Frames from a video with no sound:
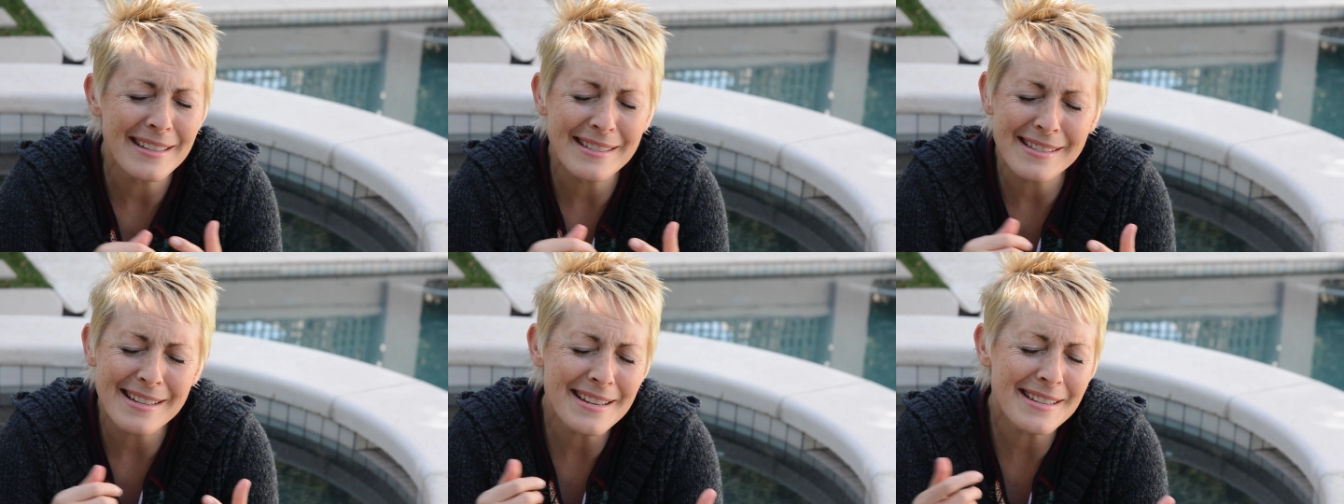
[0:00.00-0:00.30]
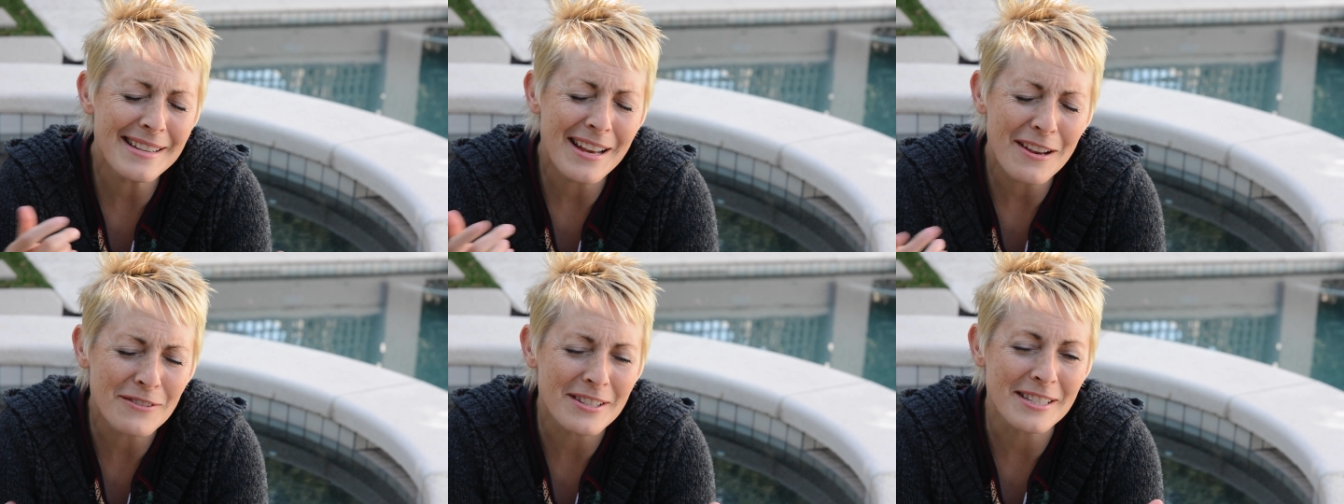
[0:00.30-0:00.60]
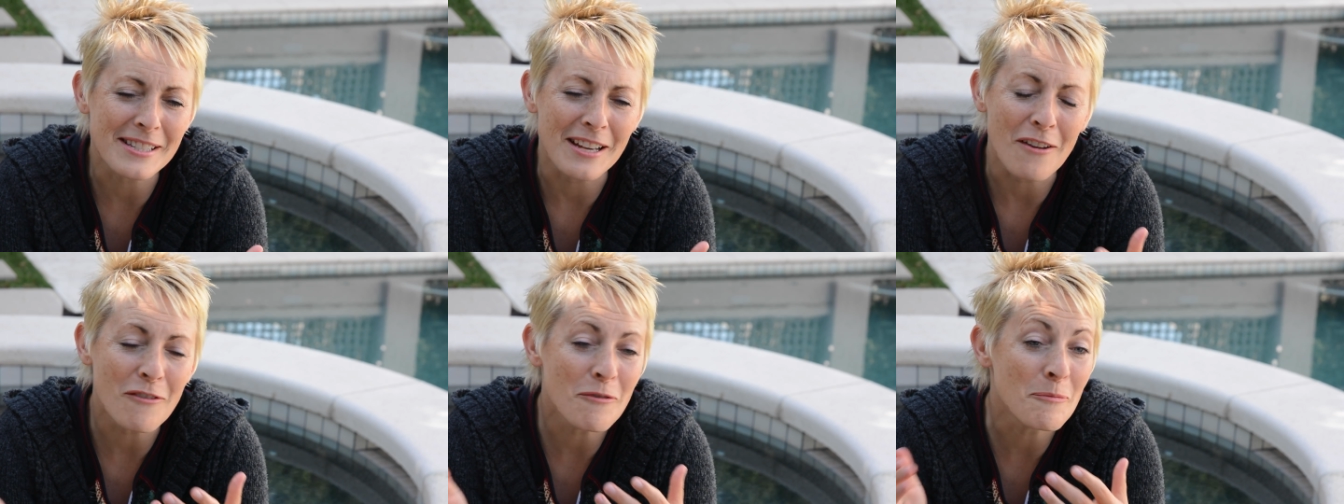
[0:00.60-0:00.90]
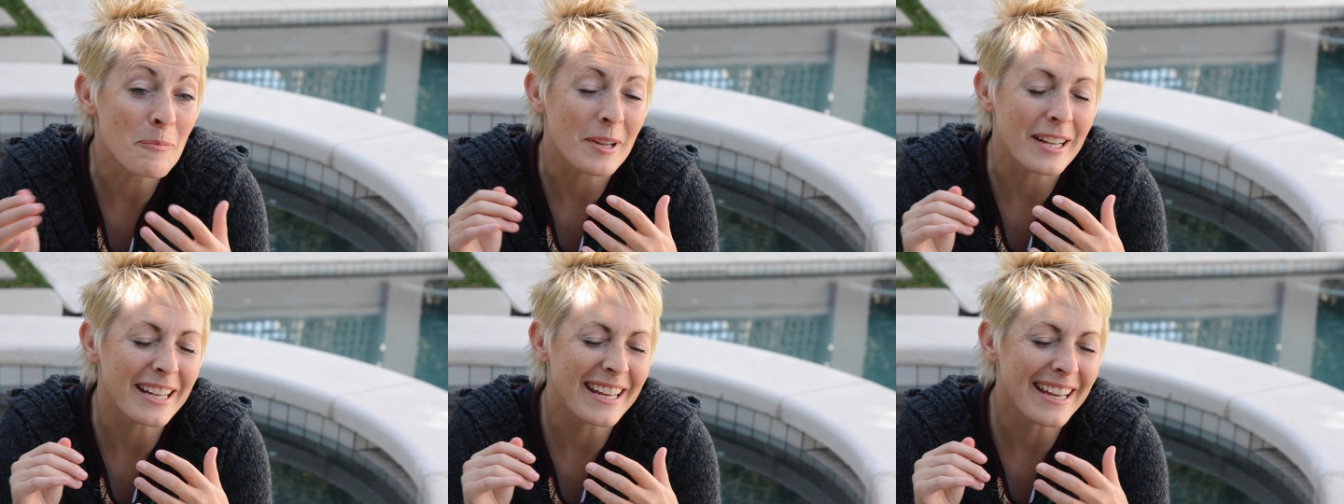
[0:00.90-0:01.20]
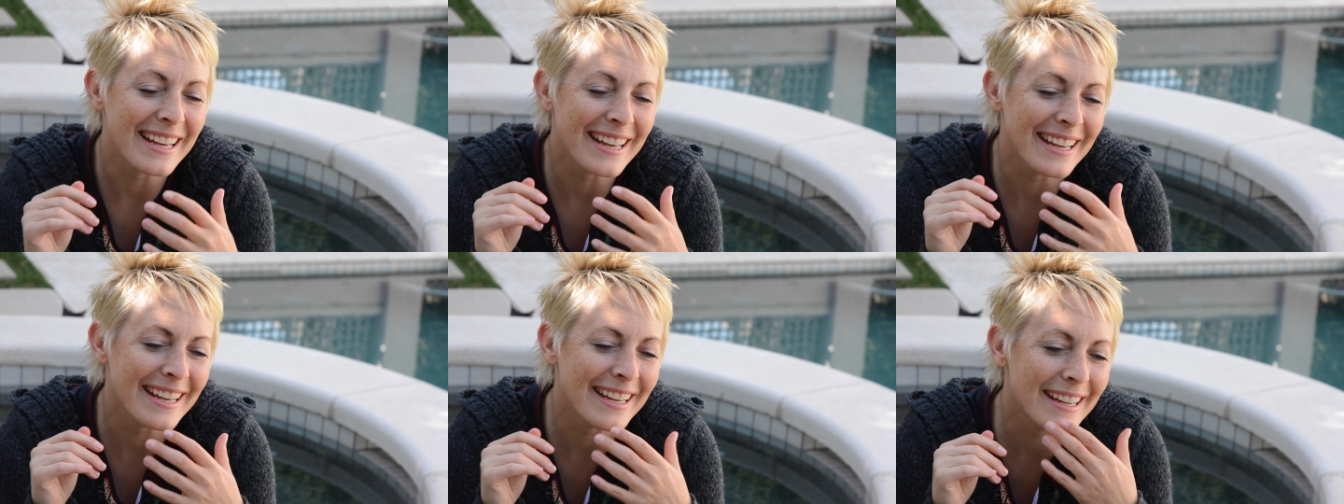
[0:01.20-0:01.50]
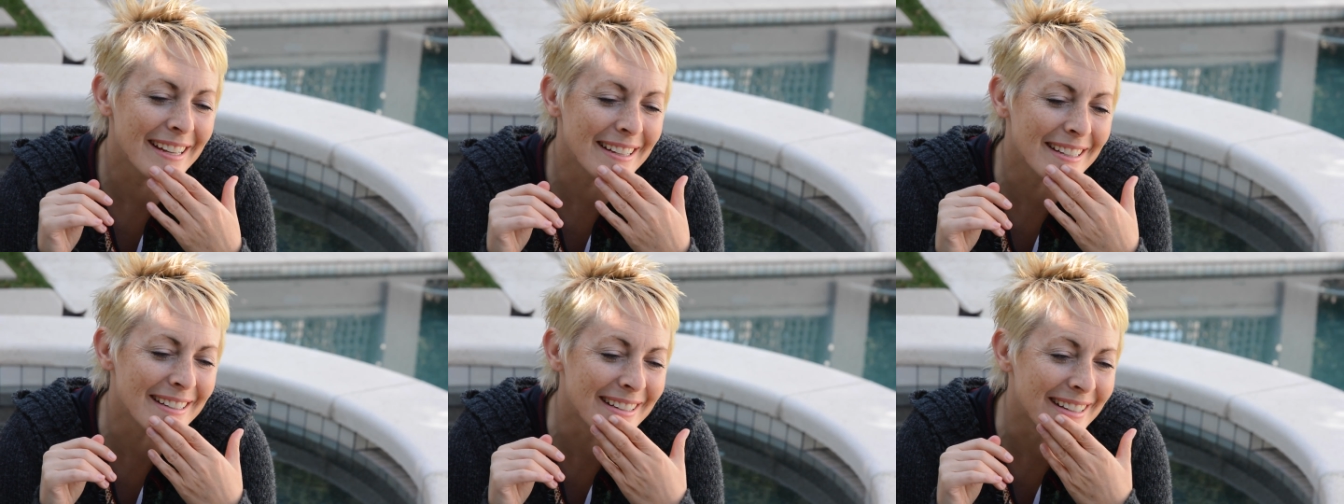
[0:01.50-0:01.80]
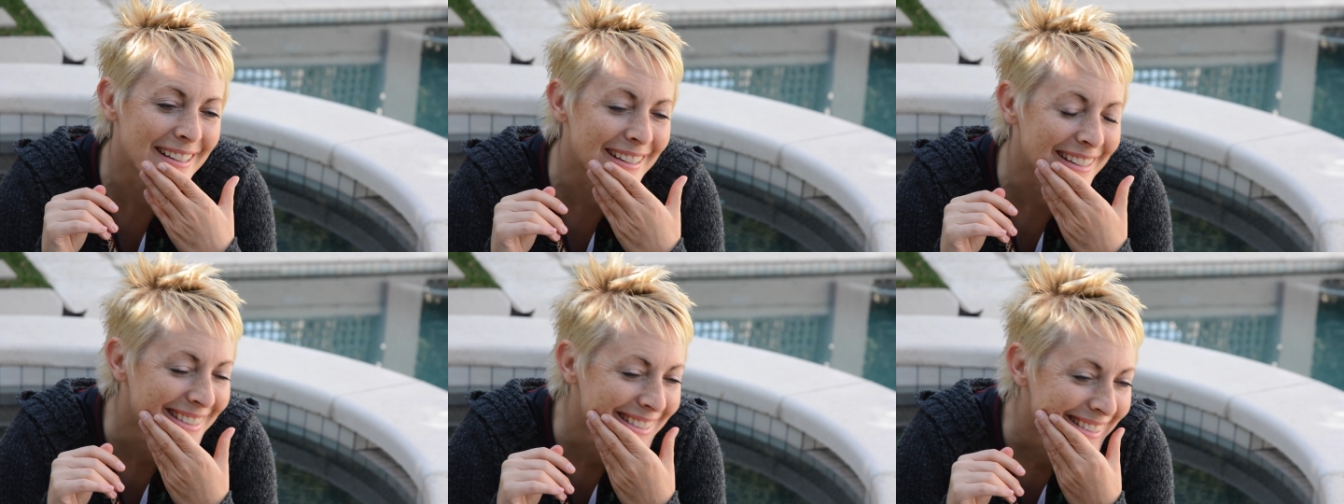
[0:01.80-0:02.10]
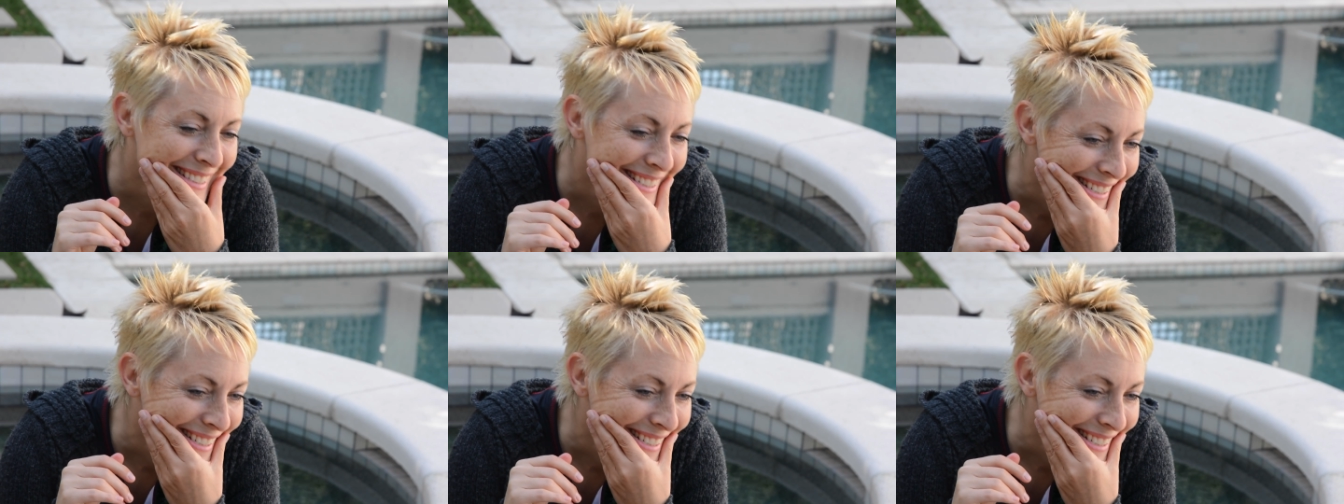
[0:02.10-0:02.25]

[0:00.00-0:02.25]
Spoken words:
It's nice to have stuff, but yeah,